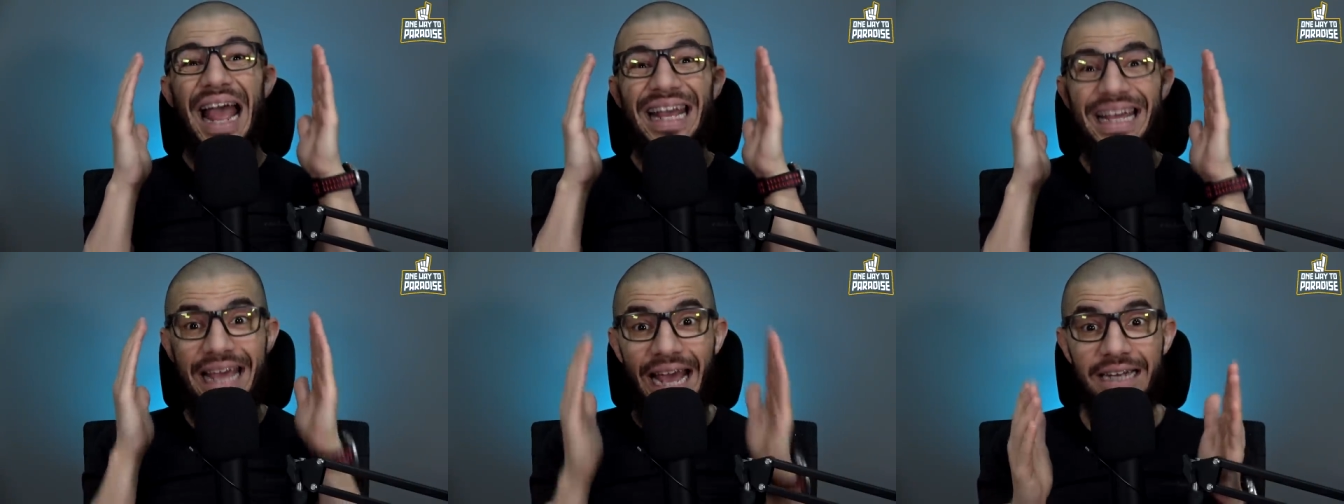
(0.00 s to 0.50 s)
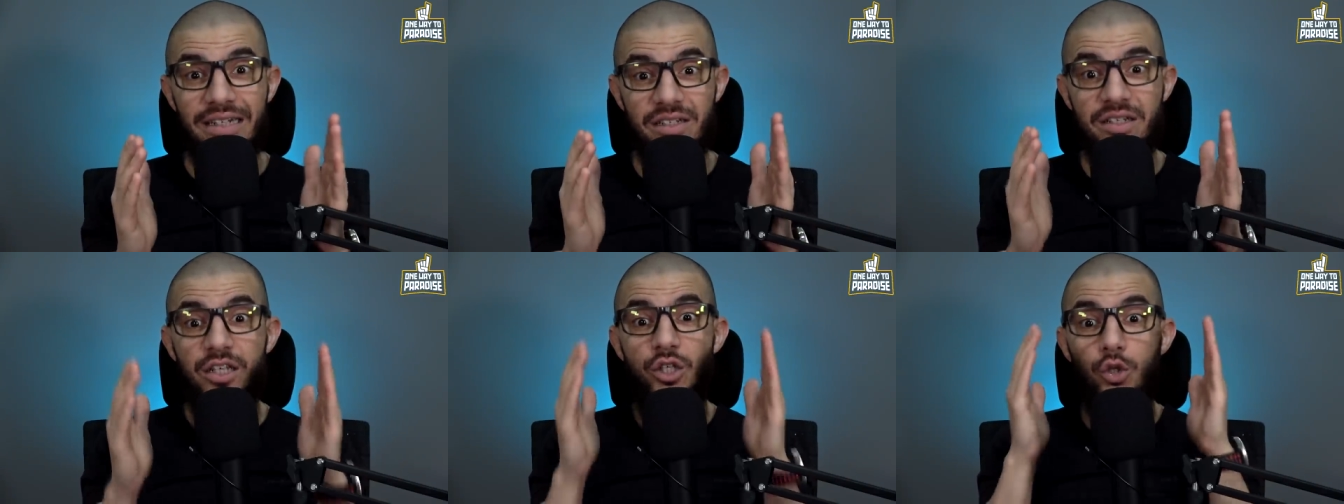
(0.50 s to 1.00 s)

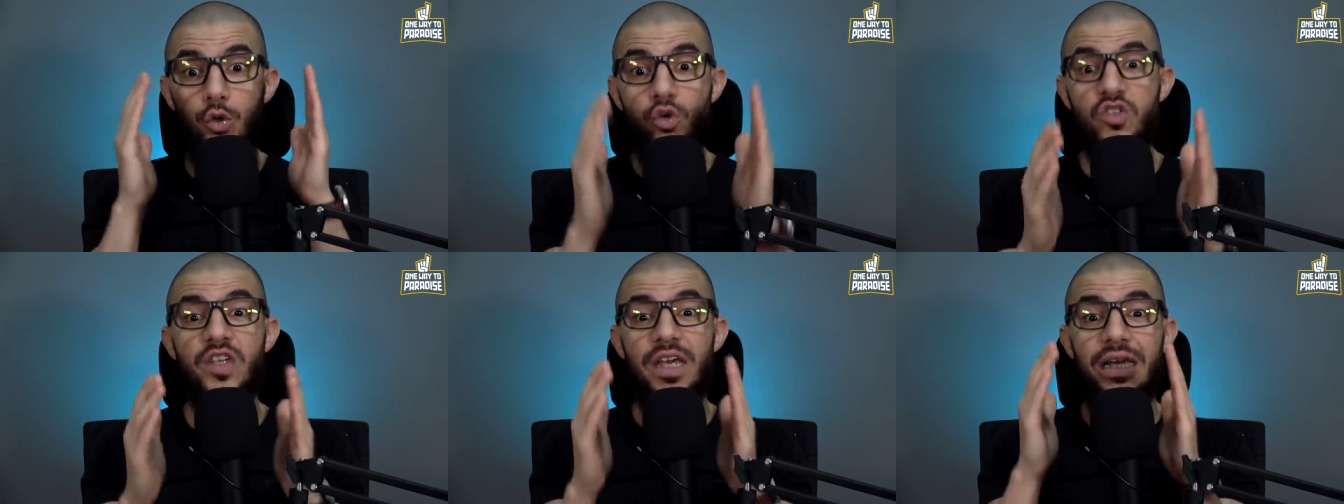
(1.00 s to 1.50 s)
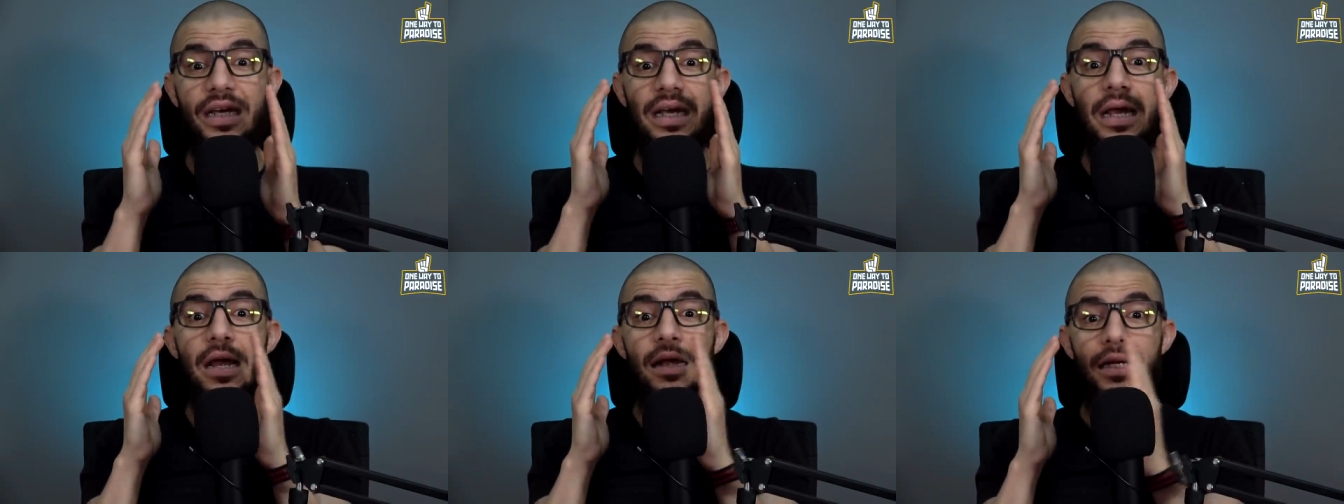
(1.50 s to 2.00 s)
against
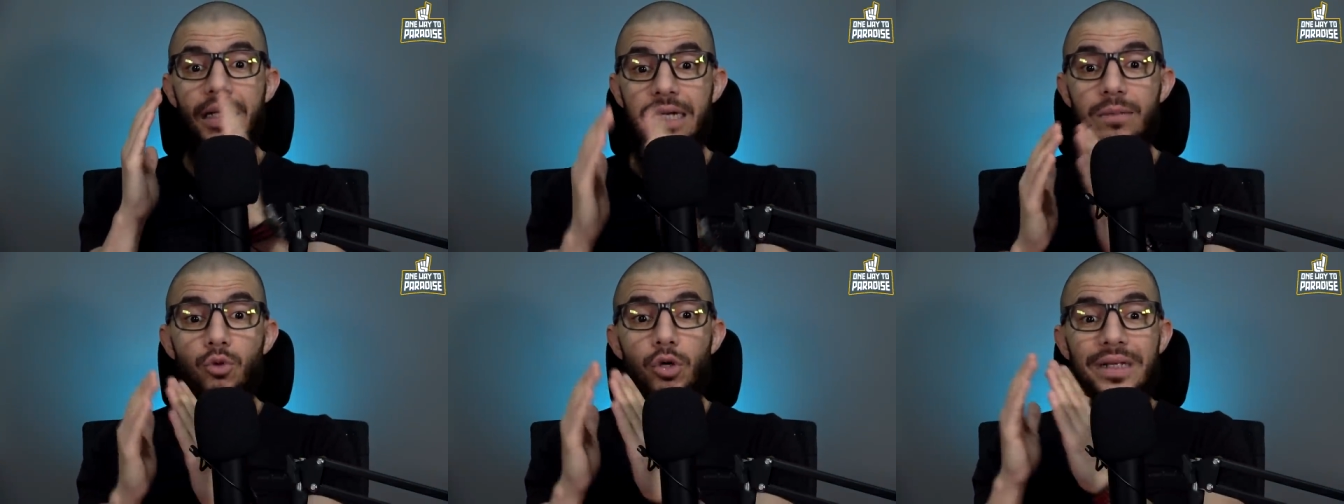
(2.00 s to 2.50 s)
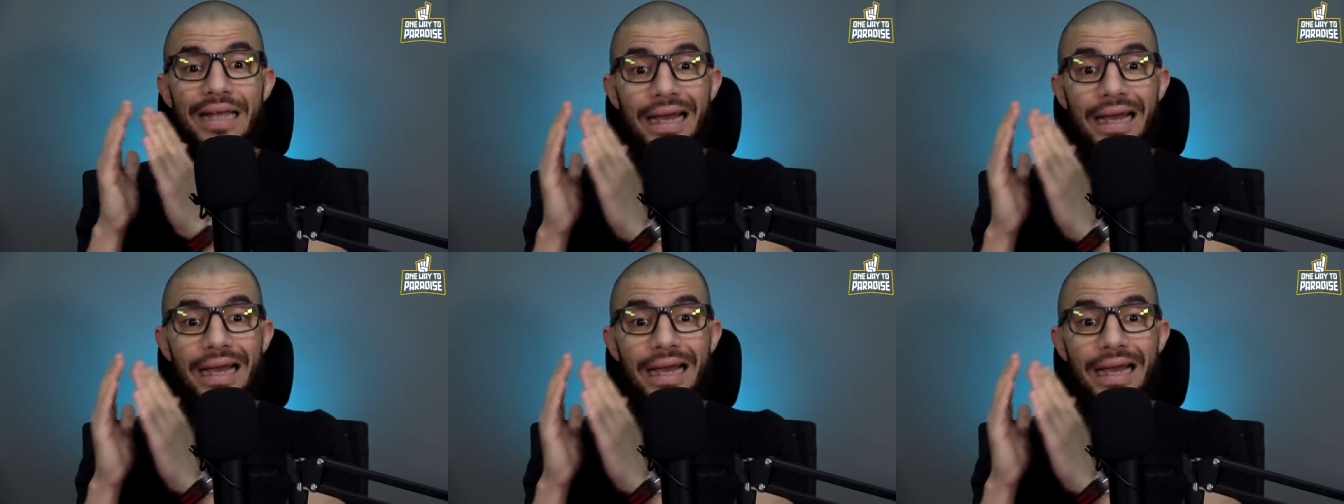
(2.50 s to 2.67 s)
using ilmul